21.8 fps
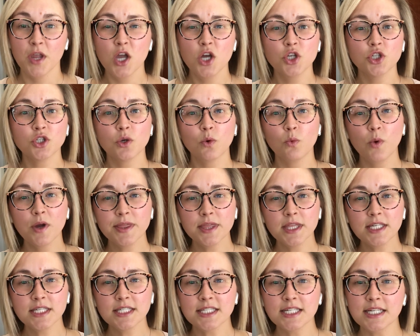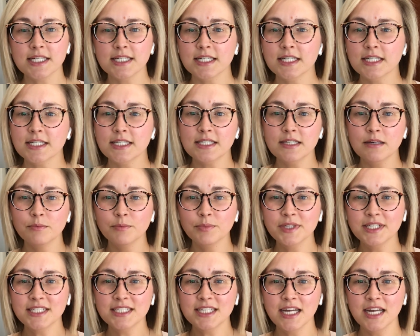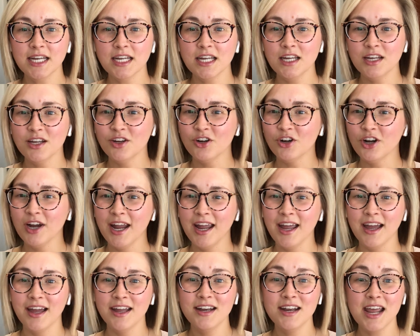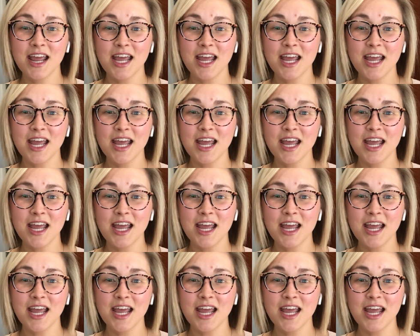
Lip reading: So what this is simply taking your hand